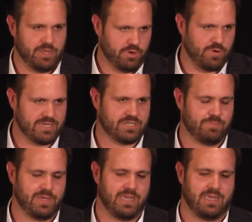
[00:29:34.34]
Your
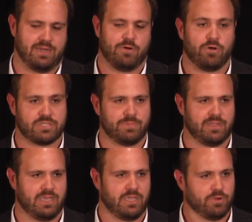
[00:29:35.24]
question being,
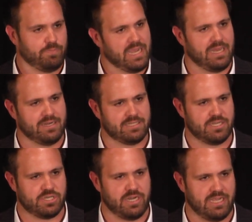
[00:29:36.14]
ultimately, you're making a
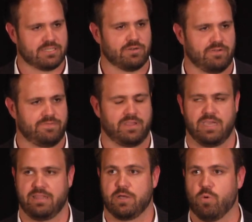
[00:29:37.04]
decision to insert an
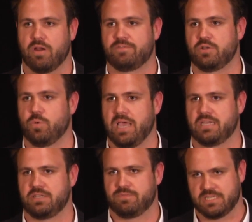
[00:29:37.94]
affiliate link one of two
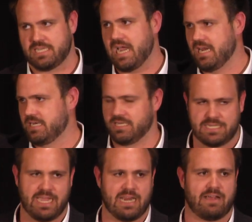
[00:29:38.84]
ways. You've decided to
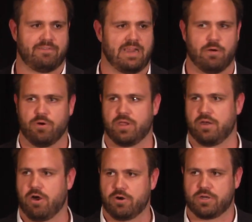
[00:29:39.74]
take it out of a network
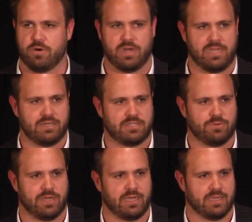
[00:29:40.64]
and hard-code it
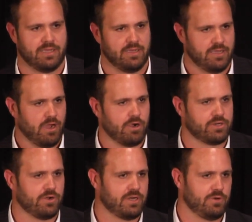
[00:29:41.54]
into
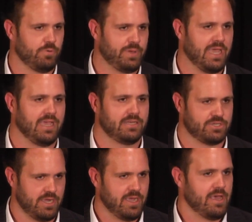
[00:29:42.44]
a
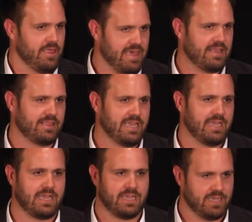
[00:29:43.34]
page. That
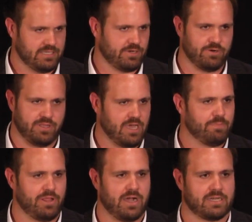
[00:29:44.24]
link is currently
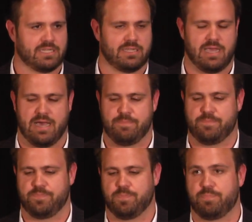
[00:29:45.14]
unblocked.
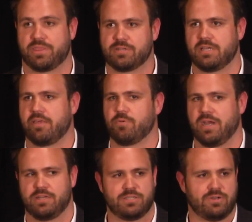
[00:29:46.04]
But there's another way
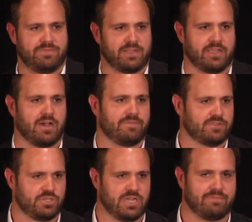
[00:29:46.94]
to do it. VigLink
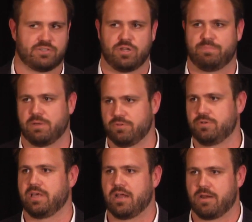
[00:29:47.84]
offers a JavaScript that will
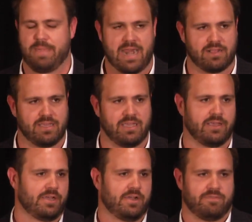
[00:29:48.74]
do that automatically
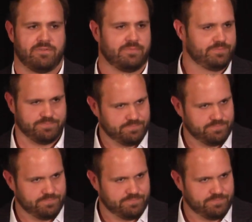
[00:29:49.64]
for